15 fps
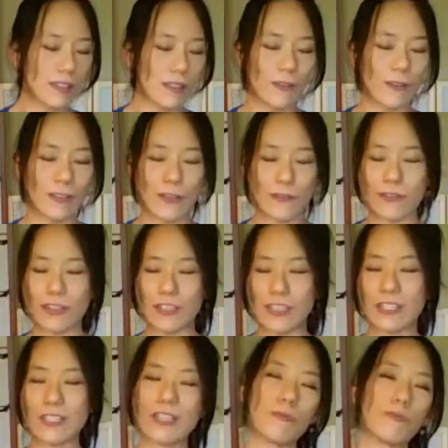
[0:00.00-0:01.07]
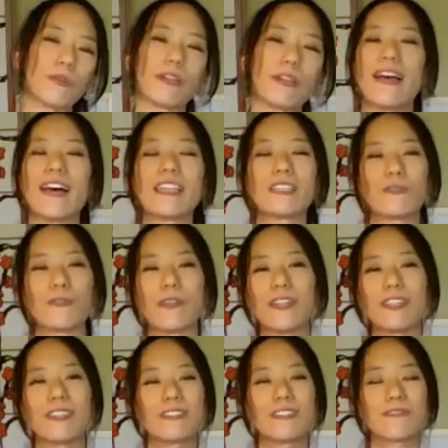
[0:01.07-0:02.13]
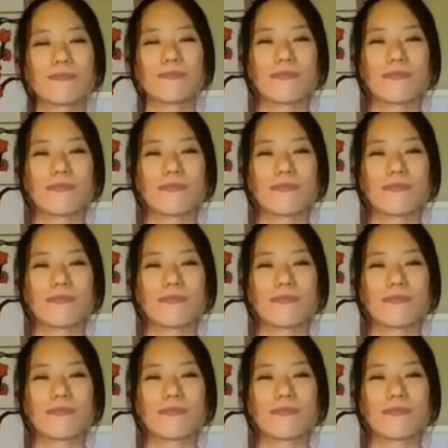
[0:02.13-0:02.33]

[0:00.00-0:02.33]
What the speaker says: Slowly finish up your last one.